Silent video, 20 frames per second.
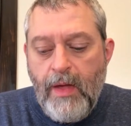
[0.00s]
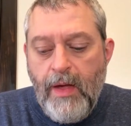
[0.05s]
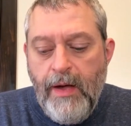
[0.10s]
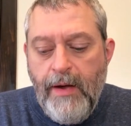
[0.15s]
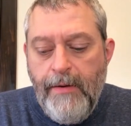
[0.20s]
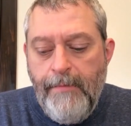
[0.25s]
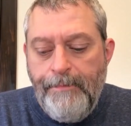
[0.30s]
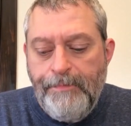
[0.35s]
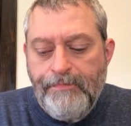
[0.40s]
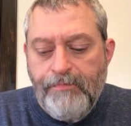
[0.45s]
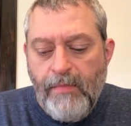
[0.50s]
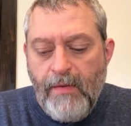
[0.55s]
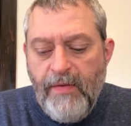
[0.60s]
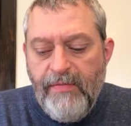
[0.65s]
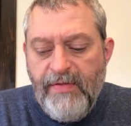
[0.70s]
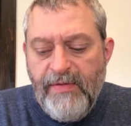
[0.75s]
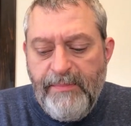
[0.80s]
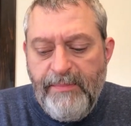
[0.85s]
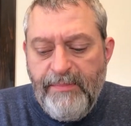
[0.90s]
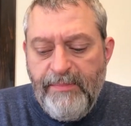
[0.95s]
Um,
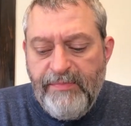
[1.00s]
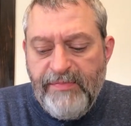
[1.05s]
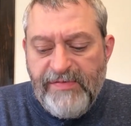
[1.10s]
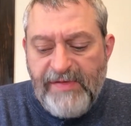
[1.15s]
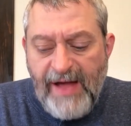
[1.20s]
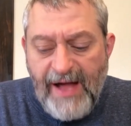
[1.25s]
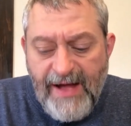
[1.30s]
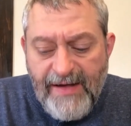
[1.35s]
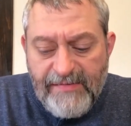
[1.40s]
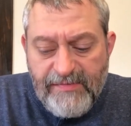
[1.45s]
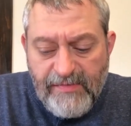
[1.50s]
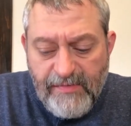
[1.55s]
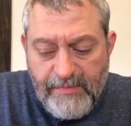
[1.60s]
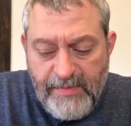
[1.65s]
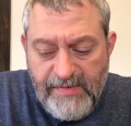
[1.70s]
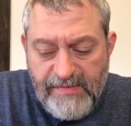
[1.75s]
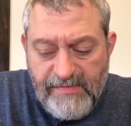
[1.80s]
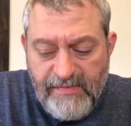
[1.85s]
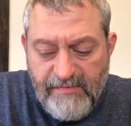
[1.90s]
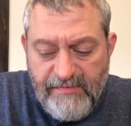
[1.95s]
the size of the
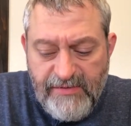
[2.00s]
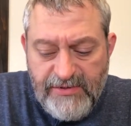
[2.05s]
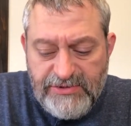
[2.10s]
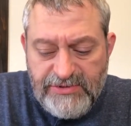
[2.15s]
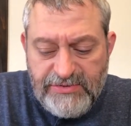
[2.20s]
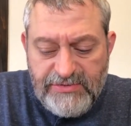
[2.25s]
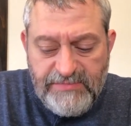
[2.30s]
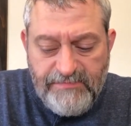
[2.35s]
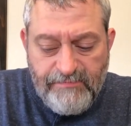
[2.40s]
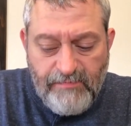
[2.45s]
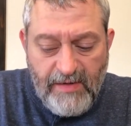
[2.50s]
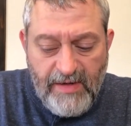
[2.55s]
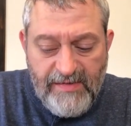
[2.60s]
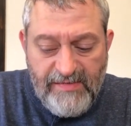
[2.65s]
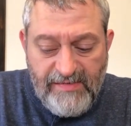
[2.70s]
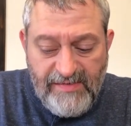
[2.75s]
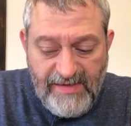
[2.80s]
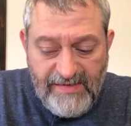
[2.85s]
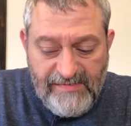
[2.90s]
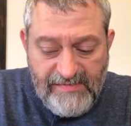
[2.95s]
piece of fish
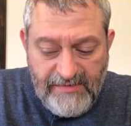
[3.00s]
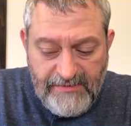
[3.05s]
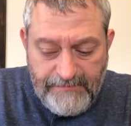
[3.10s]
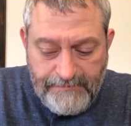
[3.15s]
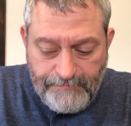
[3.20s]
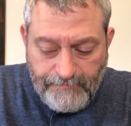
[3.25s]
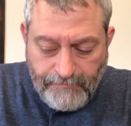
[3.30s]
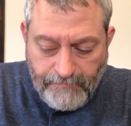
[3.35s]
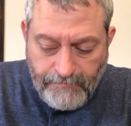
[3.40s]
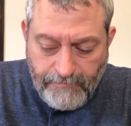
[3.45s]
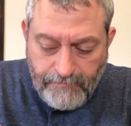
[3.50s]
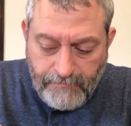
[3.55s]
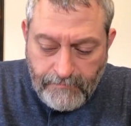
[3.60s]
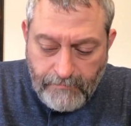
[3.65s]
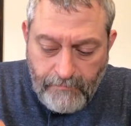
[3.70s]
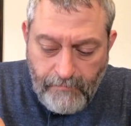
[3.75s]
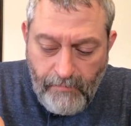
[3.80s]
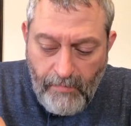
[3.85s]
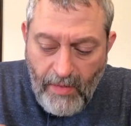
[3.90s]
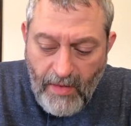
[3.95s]
is decent.
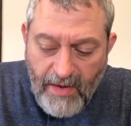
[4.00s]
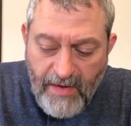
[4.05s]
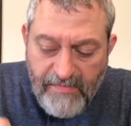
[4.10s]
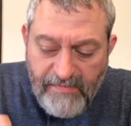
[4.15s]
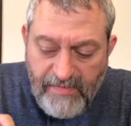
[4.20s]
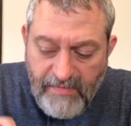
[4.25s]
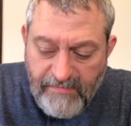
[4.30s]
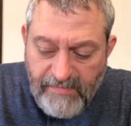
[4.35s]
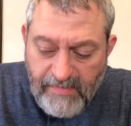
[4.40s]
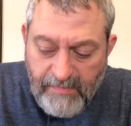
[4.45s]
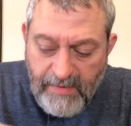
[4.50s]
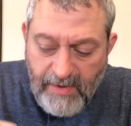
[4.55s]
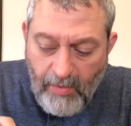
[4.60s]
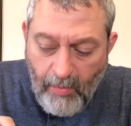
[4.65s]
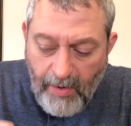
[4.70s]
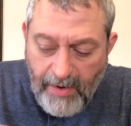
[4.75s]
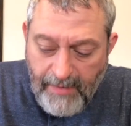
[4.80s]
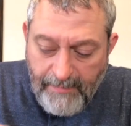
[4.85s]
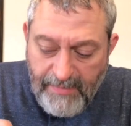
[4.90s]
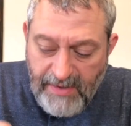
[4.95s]
It seems to be
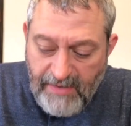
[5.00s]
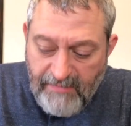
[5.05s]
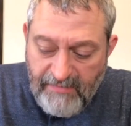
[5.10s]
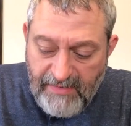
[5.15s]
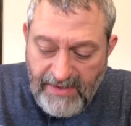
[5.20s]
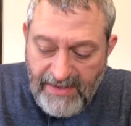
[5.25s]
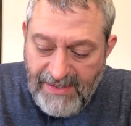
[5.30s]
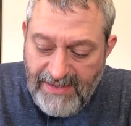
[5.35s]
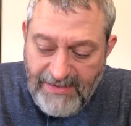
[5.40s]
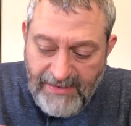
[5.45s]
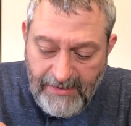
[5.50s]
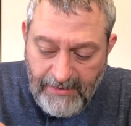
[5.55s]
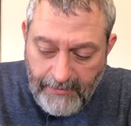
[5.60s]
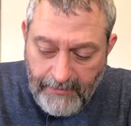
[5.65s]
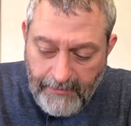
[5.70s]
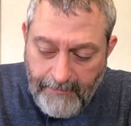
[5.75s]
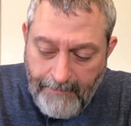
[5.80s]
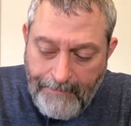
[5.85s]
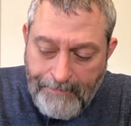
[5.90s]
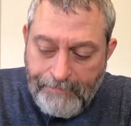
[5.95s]
quite a bit of it in
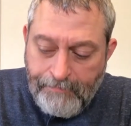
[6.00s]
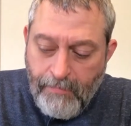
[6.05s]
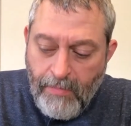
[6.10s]
here.